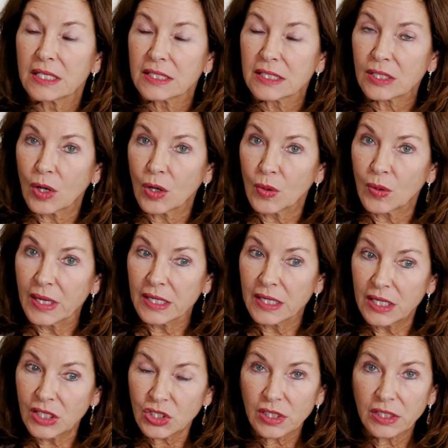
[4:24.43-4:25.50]
So
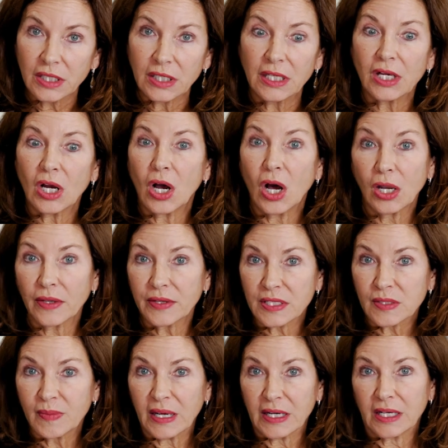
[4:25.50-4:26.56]
initially, all of
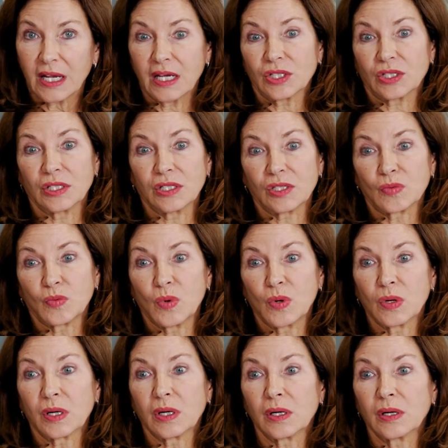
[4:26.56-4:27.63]
these medications
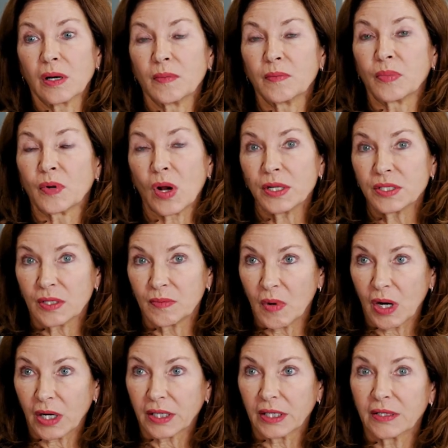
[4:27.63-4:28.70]
were brought to
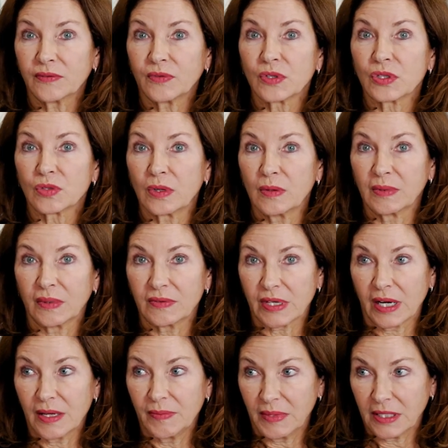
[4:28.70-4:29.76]
market for the treatment of
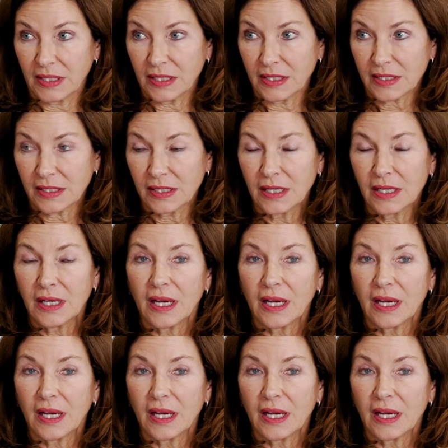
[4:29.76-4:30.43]
diabetes.